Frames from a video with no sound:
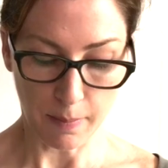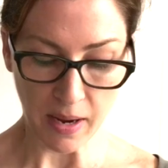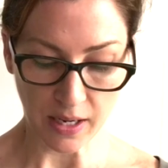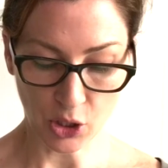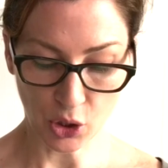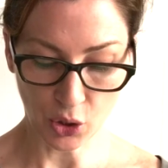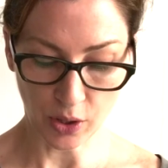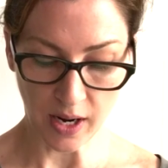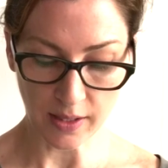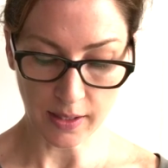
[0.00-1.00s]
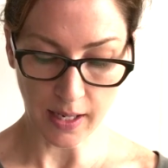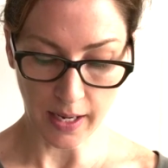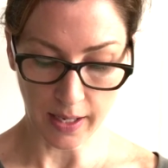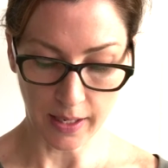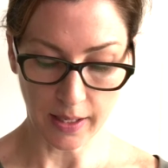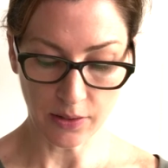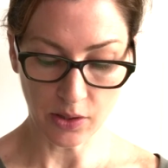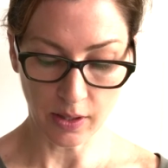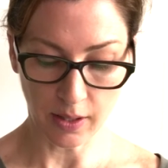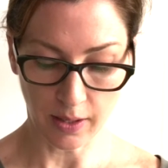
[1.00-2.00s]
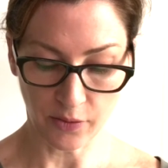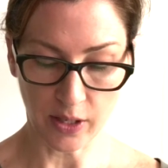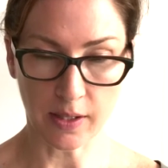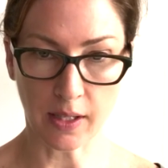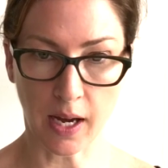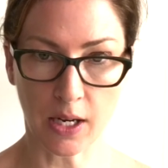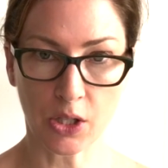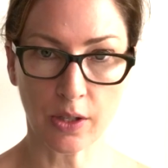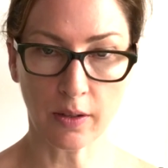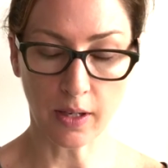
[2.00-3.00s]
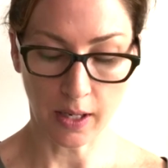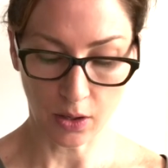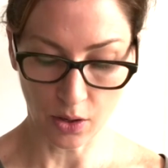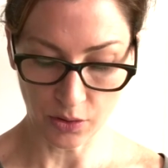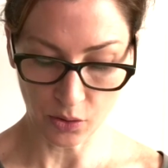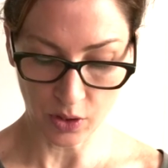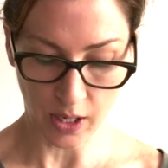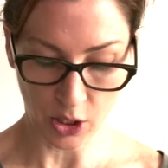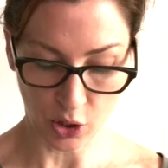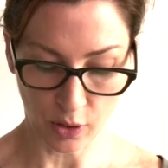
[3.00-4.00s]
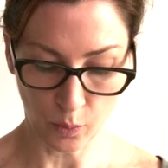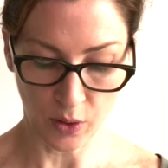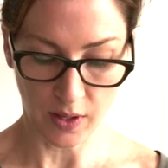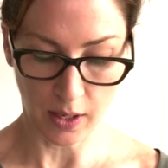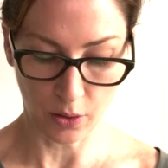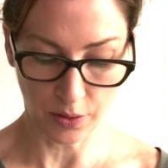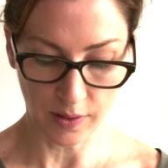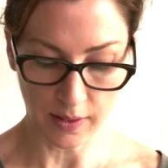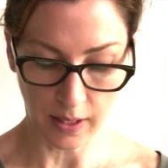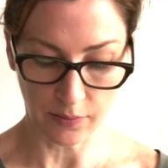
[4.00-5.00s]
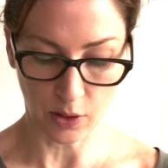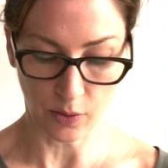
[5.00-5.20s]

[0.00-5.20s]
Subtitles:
The manager should undertake an incident investigation in consultation with the health and safety